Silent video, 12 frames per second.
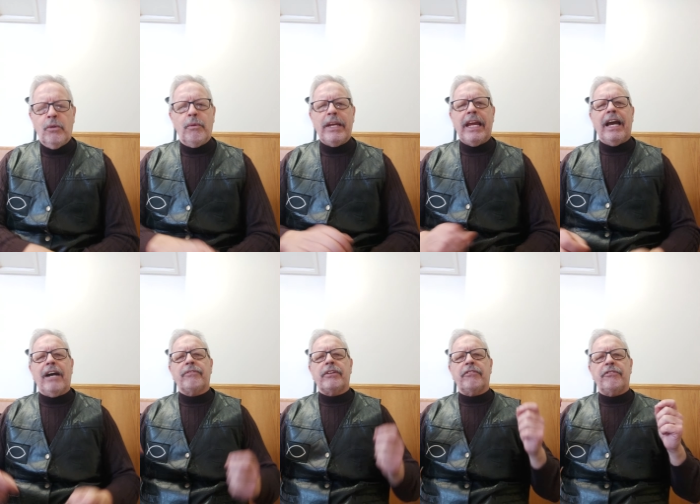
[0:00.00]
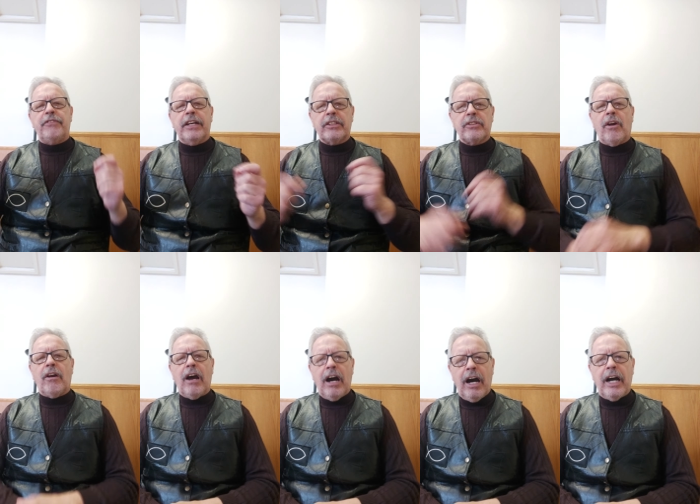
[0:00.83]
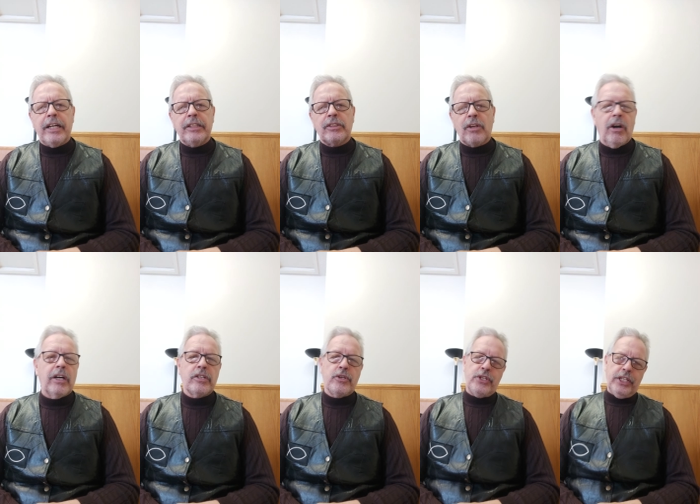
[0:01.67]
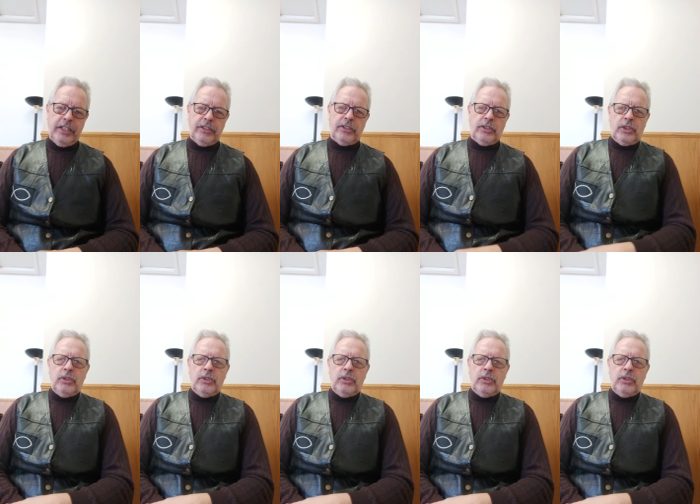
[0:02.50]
We have to fix our eyes on Jesus,